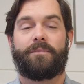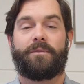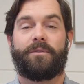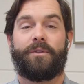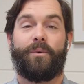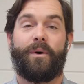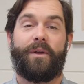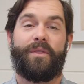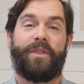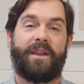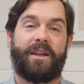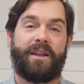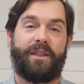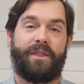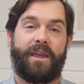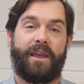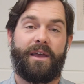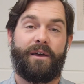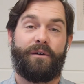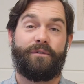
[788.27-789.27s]
The one thing to
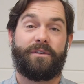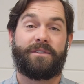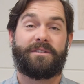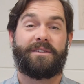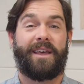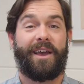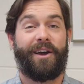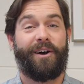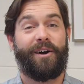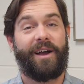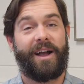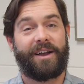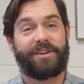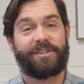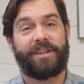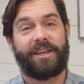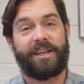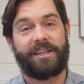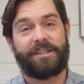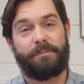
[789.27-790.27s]
think of is they are
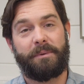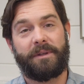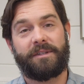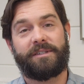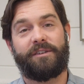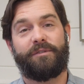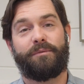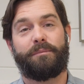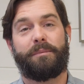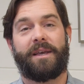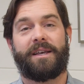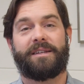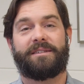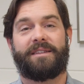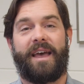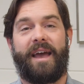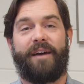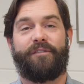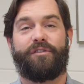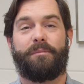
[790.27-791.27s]
actually expensive because
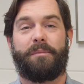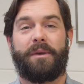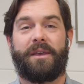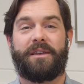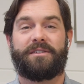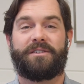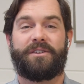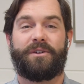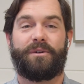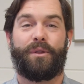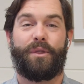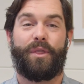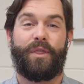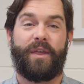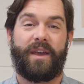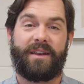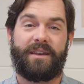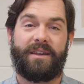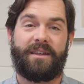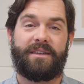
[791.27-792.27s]
they have to be a certain
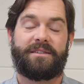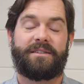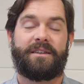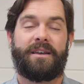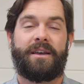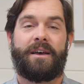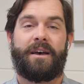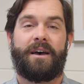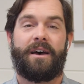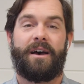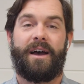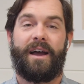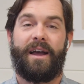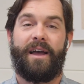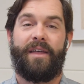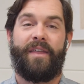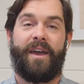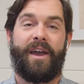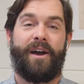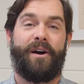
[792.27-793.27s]
thickness,
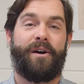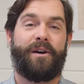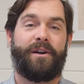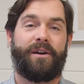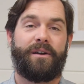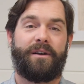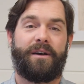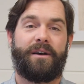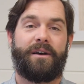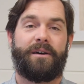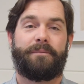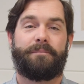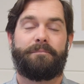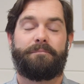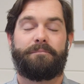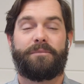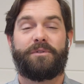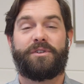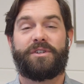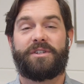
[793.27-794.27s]
and they are
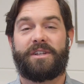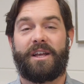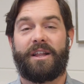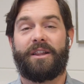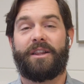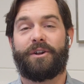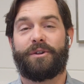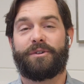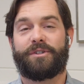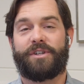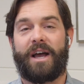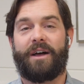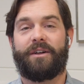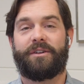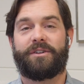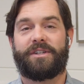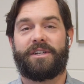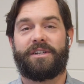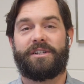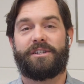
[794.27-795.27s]
just a little
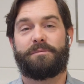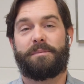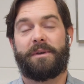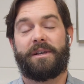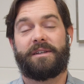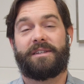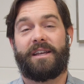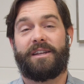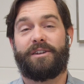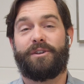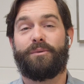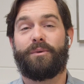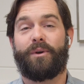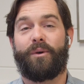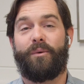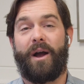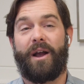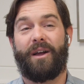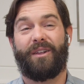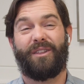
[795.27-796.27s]
challenging, just because they do
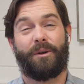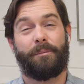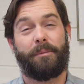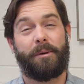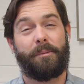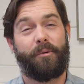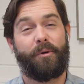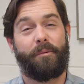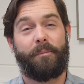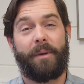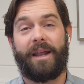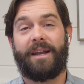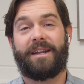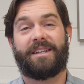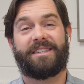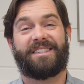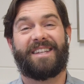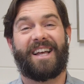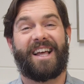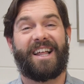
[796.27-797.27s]
require a little bit more
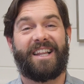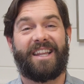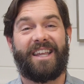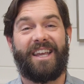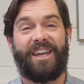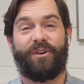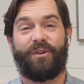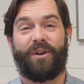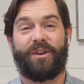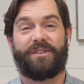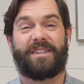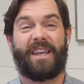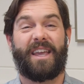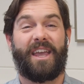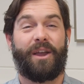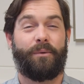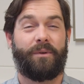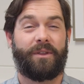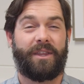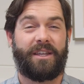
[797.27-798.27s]
maintenance to clean, or else they
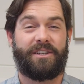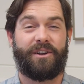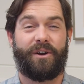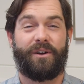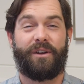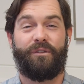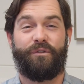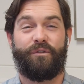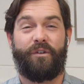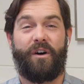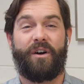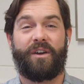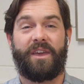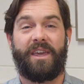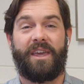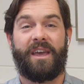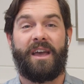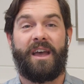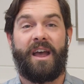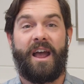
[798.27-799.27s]
get really dirty,
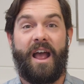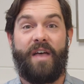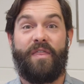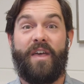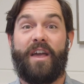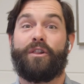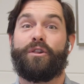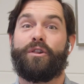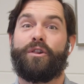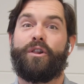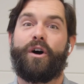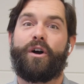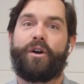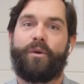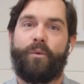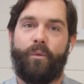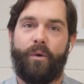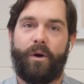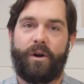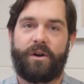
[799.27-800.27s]
foggy, and they
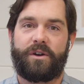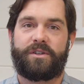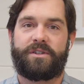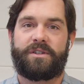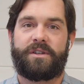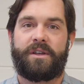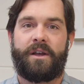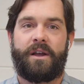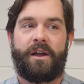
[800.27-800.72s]
look worse